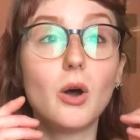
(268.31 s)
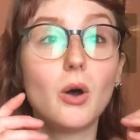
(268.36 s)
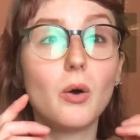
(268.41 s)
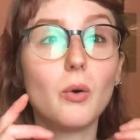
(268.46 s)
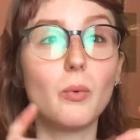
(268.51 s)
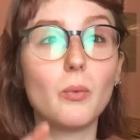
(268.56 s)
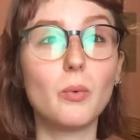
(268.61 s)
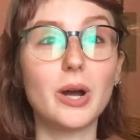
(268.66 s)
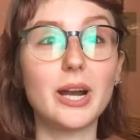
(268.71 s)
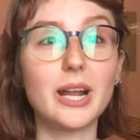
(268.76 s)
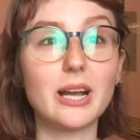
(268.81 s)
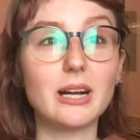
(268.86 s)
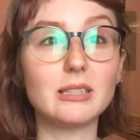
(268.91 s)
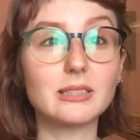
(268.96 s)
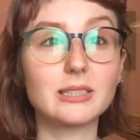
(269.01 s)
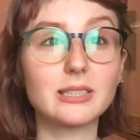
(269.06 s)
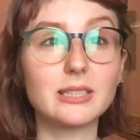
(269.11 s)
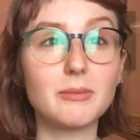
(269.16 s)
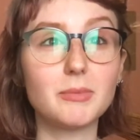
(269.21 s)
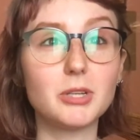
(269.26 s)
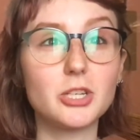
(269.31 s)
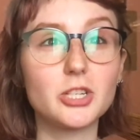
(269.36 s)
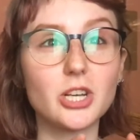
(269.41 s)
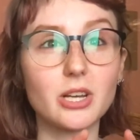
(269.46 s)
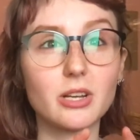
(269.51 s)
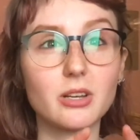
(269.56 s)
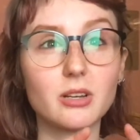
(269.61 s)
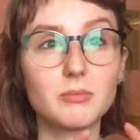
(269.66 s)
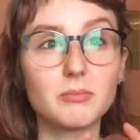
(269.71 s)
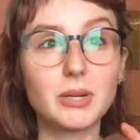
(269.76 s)
What else? Let me
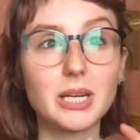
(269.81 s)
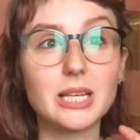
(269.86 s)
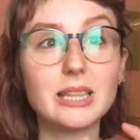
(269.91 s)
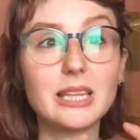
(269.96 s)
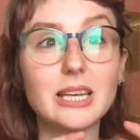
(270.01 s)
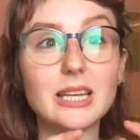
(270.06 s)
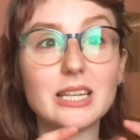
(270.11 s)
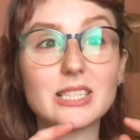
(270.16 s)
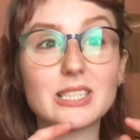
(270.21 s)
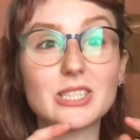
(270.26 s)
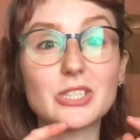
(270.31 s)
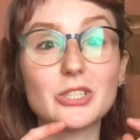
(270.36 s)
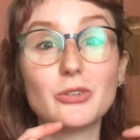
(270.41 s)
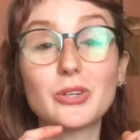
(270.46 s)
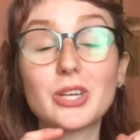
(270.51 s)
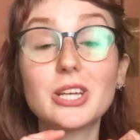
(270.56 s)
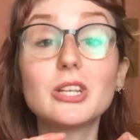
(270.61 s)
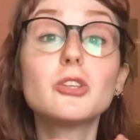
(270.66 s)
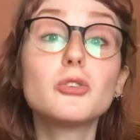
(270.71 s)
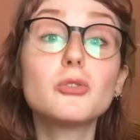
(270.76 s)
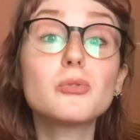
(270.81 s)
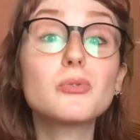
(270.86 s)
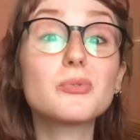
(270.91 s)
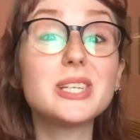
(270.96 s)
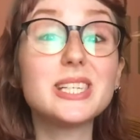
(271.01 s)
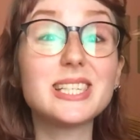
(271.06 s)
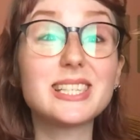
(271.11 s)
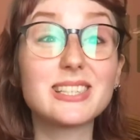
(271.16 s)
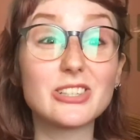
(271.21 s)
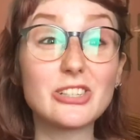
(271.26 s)
check on my list. You can do
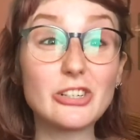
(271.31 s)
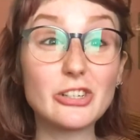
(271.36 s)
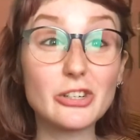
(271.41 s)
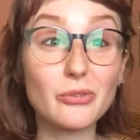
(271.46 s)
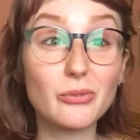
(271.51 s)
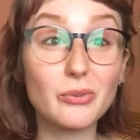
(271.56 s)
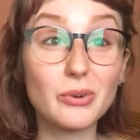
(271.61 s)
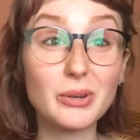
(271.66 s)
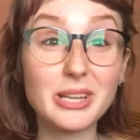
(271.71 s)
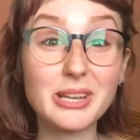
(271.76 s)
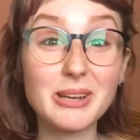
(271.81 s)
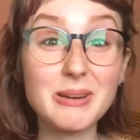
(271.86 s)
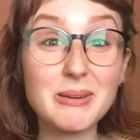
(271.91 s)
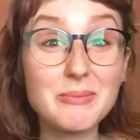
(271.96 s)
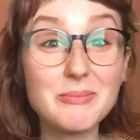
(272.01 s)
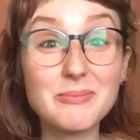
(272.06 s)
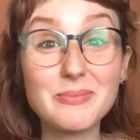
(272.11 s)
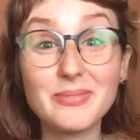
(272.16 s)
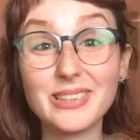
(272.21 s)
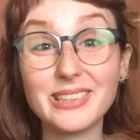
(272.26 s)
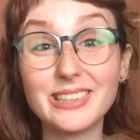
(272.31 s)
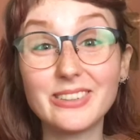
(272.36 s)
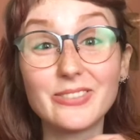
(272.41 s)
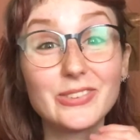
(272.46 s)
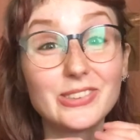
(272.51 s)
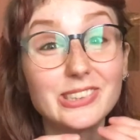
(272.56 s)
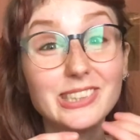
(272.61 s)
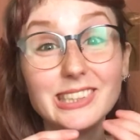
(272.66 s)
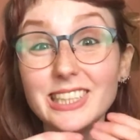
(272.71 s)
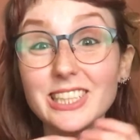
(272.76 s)
research for them.
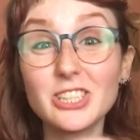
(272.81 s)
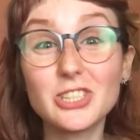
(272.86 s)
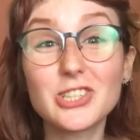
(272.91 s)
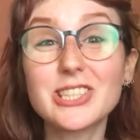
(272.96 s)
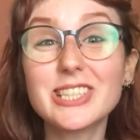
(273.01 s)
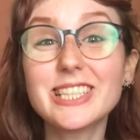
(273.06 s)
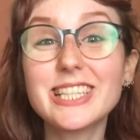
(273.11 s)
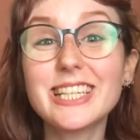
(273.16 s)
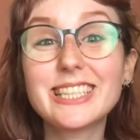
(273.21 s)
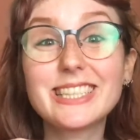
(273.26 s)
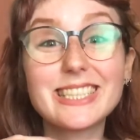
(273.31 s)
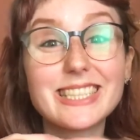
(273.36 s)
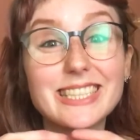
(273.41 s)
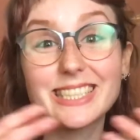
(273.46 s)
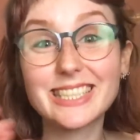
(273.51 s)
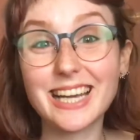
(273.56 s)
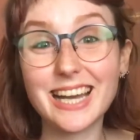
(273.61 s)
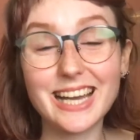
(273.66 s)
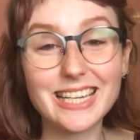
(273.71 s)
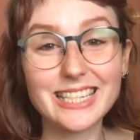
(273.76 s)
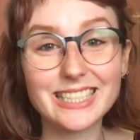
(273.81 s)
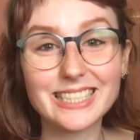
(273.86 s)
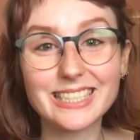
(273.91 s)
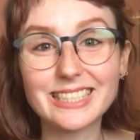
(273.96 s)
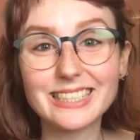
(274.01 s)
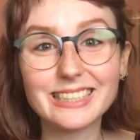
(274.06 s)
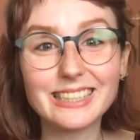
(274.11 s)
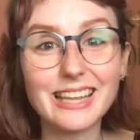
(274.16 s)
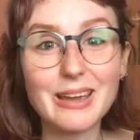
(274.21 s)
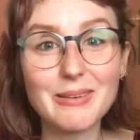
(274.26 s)
Literally, the sky is
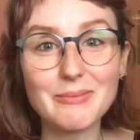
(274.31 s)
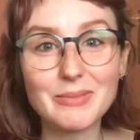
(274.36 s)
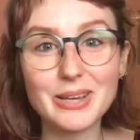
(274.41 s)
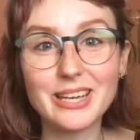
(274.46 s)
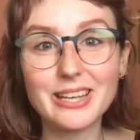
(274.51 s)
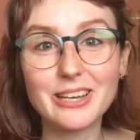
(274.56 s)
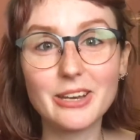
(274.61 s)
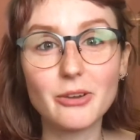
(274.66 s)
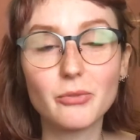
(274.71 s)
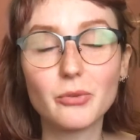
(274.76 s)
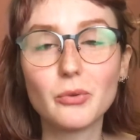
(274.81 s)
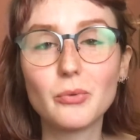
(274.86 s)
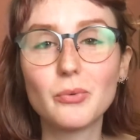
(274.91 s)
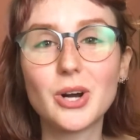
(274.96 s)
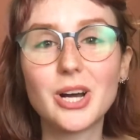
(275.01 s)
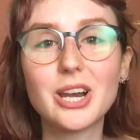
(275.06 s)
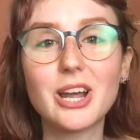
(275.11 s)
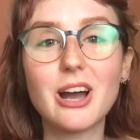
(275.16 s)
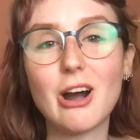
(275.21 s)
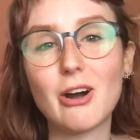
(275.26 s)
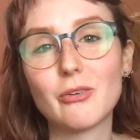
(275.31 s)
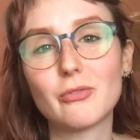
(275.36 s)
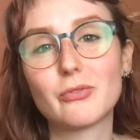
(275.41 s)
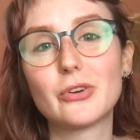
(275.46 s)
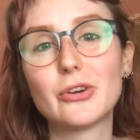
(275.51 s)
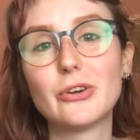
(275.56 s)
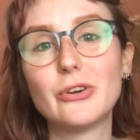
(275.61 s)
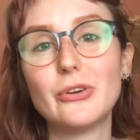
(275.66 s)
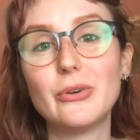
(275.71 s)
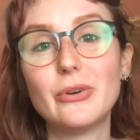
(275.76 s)
the limit if you want to
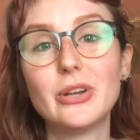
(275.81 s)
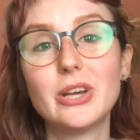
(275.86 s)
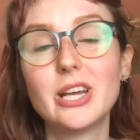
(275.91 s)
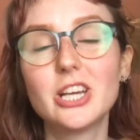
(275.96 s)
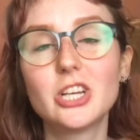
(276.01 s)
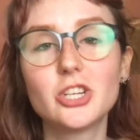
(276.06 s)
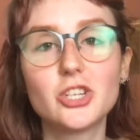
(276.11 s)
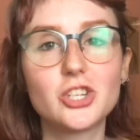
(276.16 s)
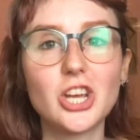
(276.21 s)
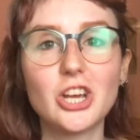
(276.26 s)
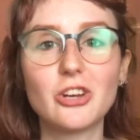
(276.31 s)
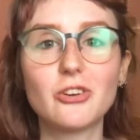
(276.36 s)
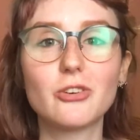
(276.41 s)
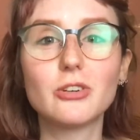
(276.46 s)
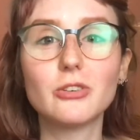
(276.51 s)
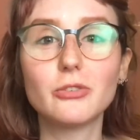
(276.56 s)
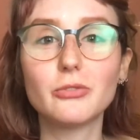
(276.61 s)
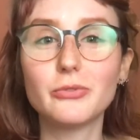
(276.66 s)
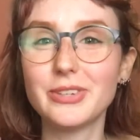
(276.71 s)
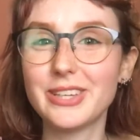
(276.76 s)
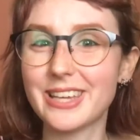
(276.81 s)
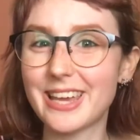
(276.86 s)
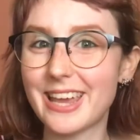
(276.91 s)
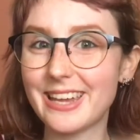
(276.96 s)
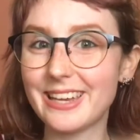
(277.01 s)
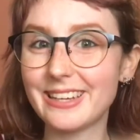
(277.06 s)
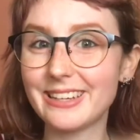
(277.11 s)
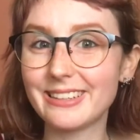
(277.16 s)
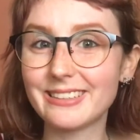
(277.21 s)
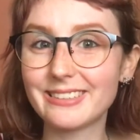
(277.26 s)
offer general
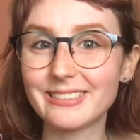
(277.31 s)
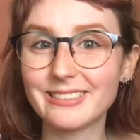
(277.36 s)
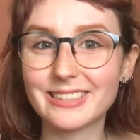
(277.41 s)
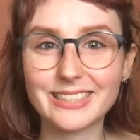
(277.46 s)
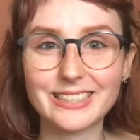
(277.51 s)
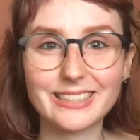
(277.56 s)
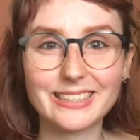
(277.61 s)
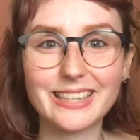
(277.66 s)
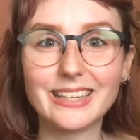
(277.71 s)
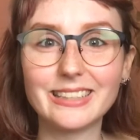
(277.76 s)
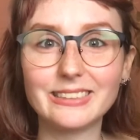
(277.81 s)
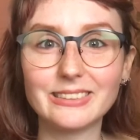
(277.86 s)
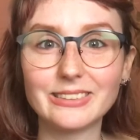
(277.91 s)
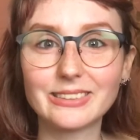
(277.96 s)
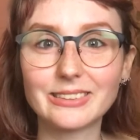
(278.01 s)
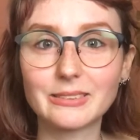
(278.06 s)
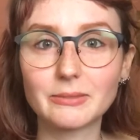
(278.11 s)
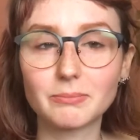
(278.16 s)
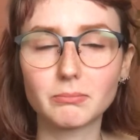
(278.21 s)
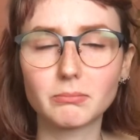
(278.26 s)
VA skills